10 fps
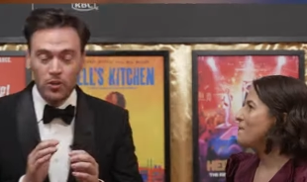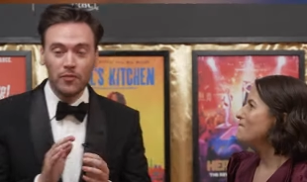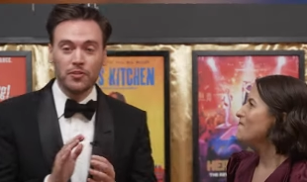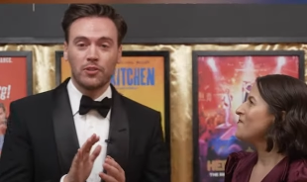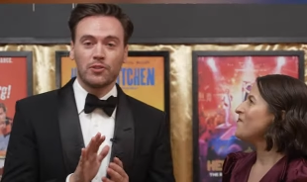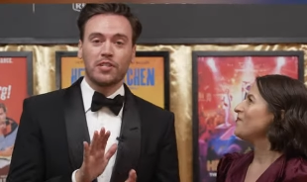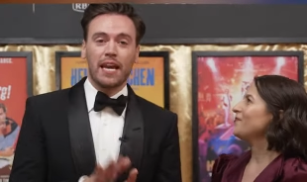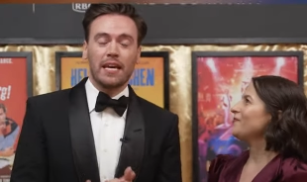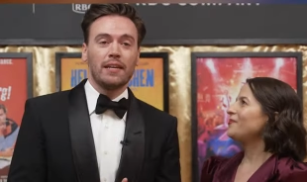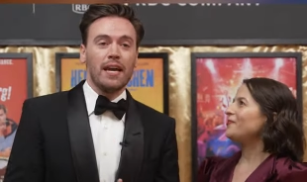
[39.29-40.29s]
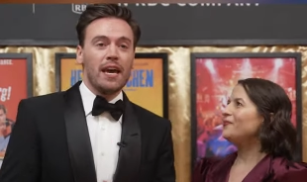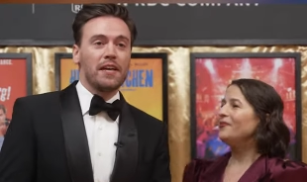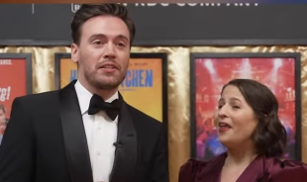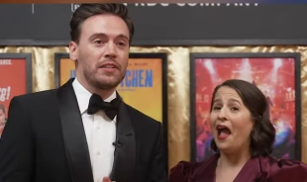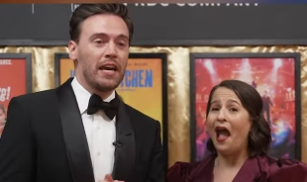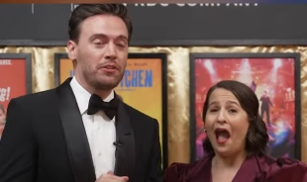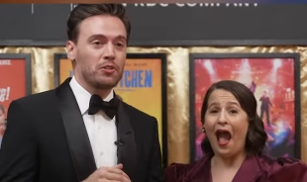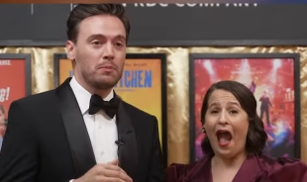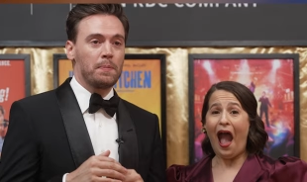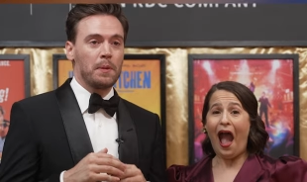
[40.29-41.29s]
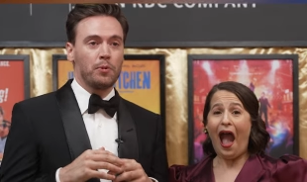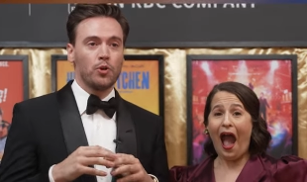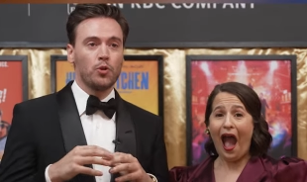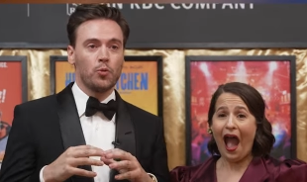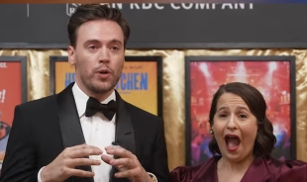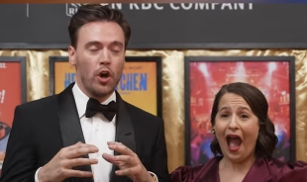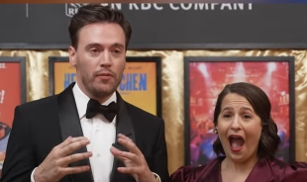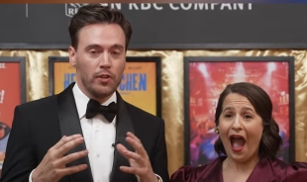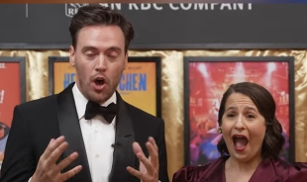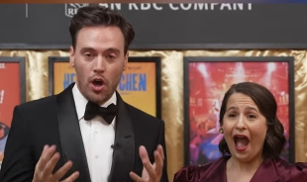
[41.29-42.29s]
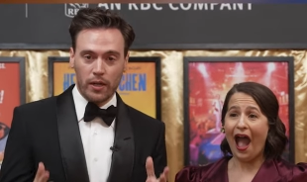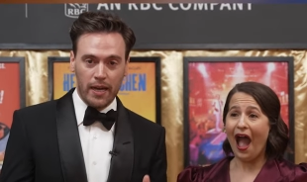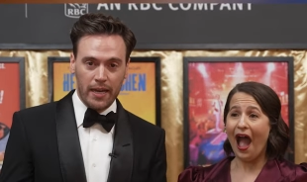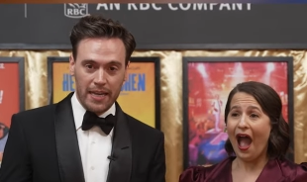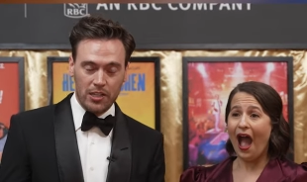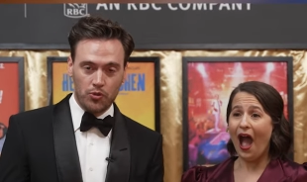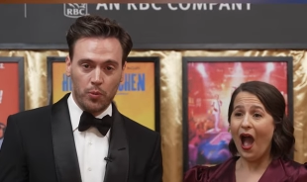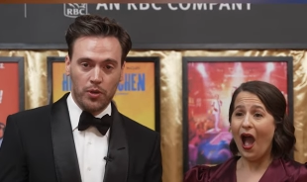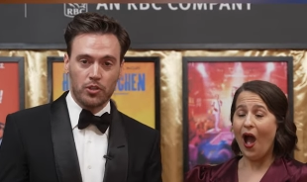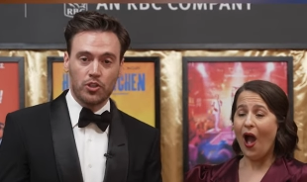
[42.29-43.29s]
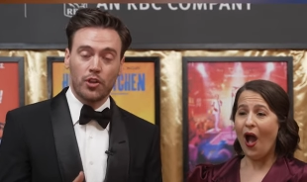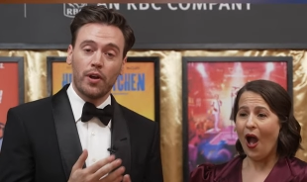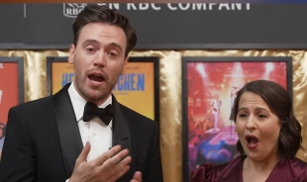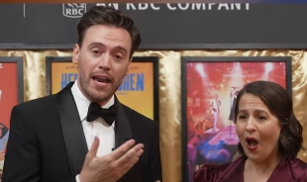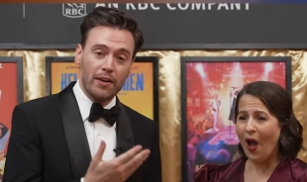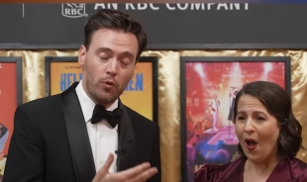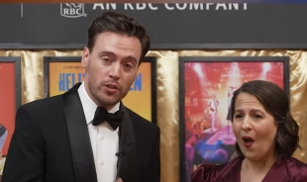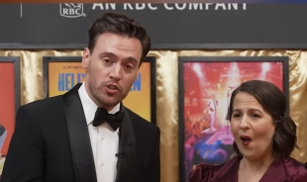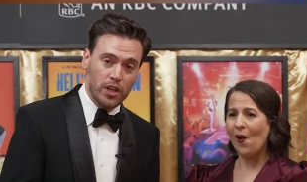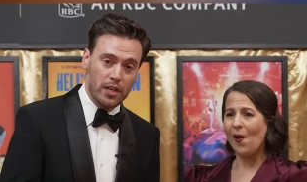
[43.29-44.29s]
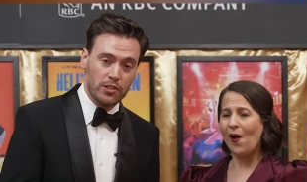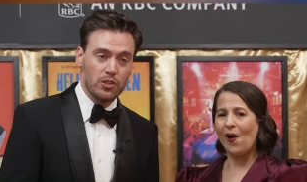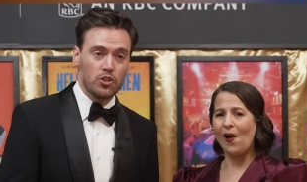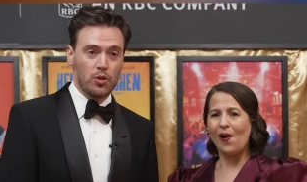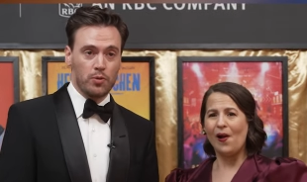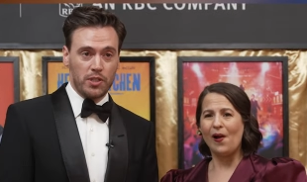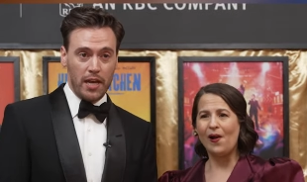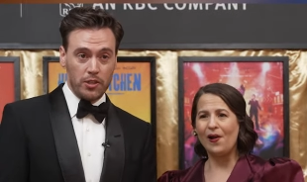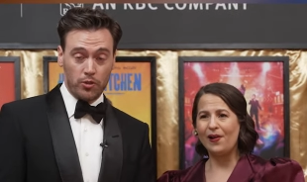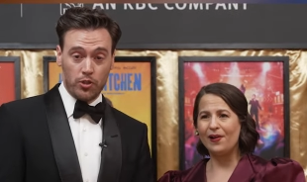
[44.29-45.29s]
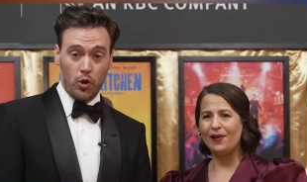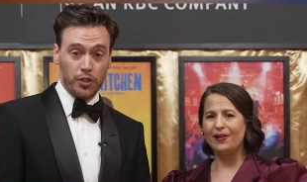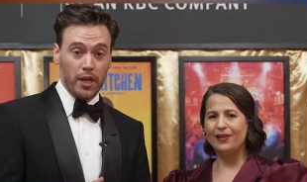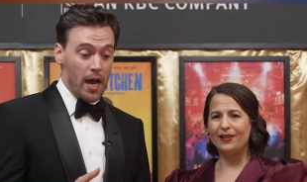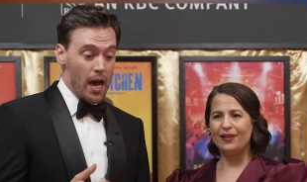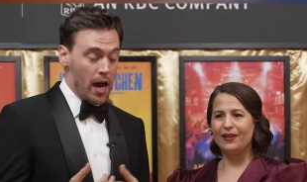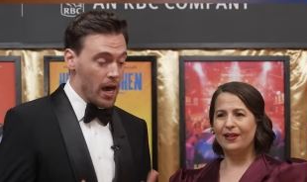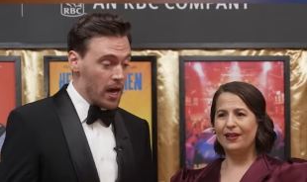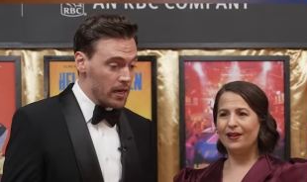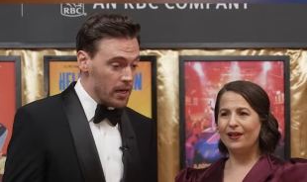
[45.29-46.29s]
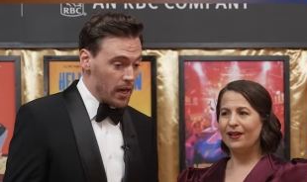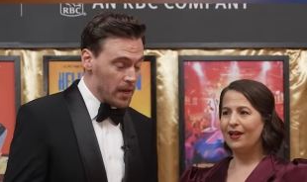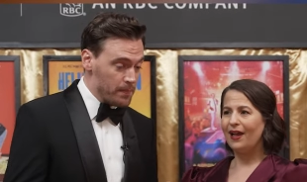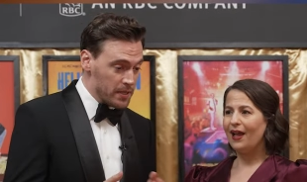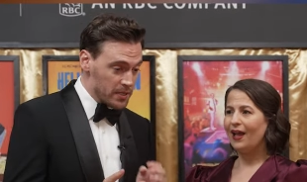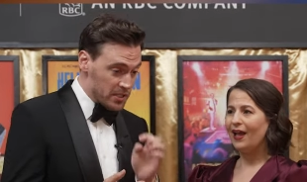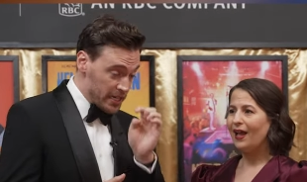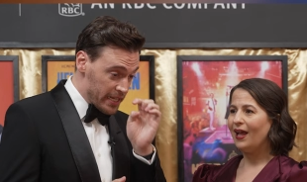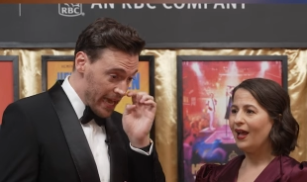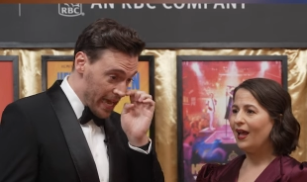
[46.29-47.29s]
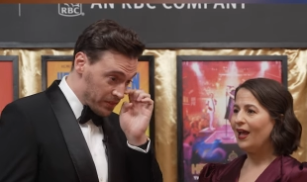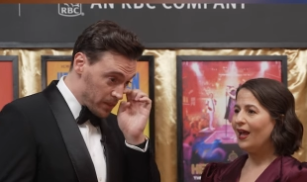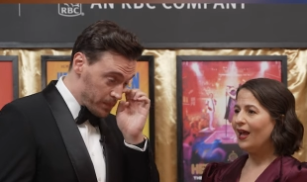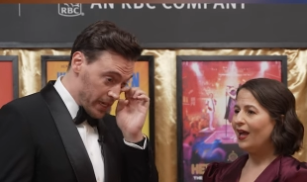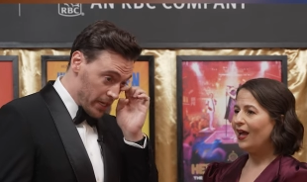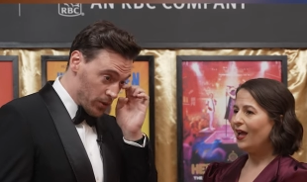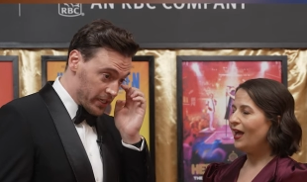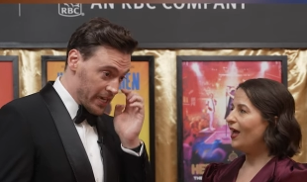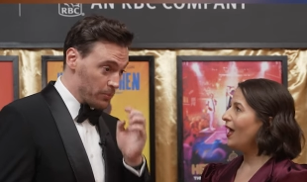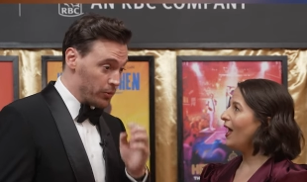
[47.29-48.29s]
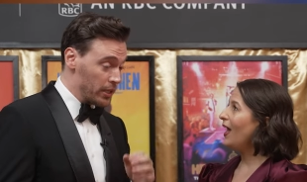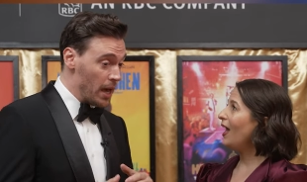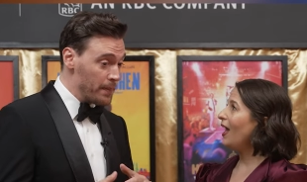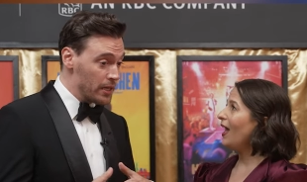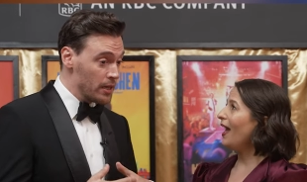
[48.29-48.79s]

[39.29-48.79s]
Speaker 1: you have to understand that tonight there's going to be people who we all have a long uh, history with each other. I have watched Shaina since she was nine years old, uh, uh, be, sitting at the piano in the cabaret lobby,